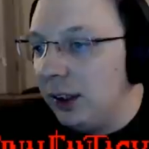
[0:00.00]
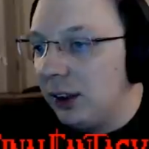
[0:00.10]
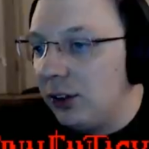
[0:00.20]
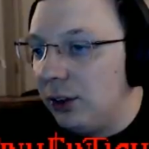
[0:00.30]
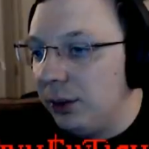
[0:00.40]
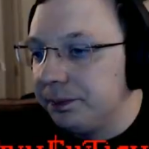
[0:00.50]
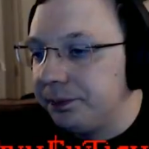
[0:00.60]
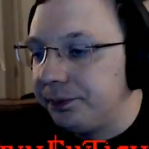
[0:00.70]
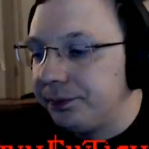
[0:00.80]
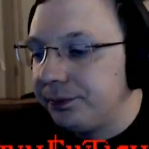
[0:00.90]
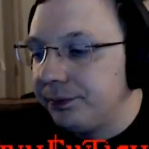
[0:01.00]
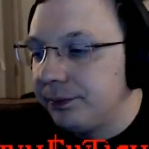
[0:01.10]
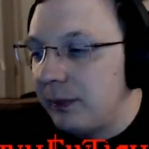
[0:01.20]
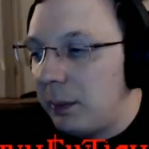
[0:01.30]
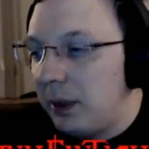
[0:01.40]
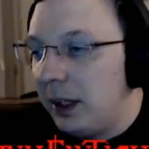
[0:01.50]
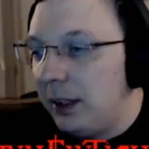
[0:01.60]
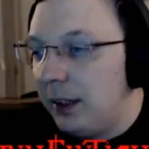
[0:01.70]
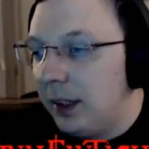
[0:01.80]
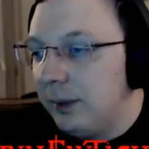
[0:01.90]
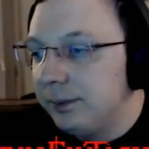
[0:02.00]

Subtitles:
next to, but I did not.